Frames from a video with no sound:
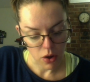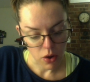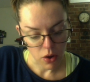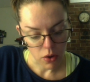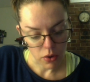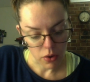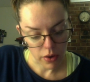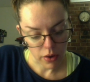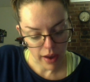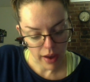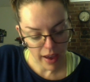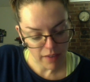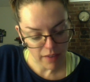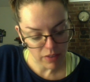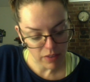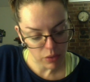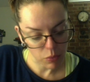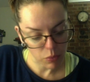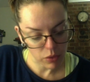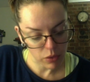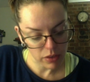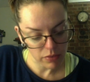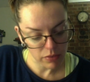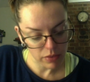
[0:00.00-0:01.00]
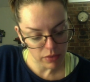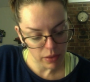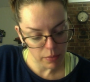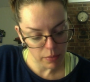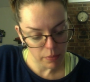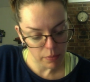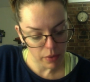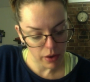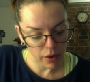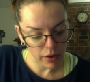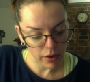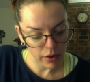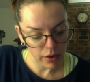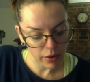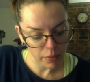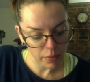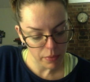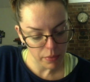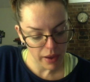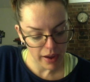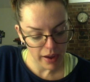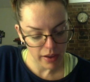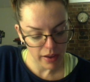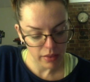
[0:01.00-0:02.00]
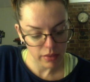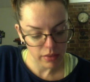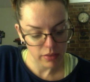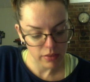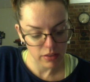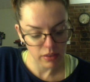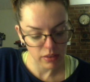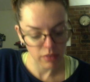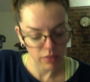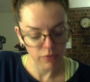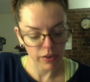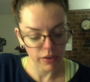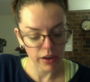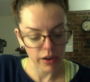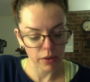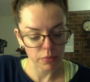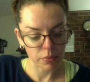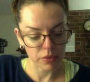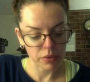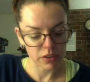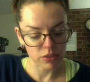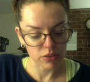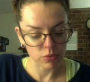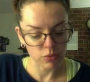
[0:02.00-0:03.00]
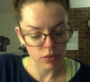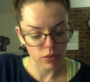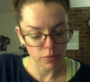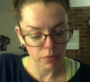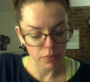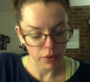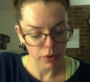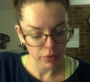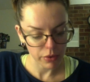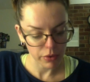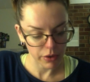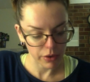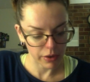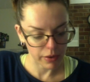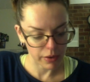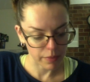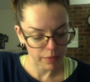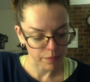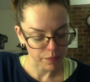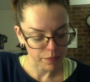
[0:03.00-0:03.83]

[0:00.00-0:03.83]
or having one of them bar her path to the fireplace with a poker.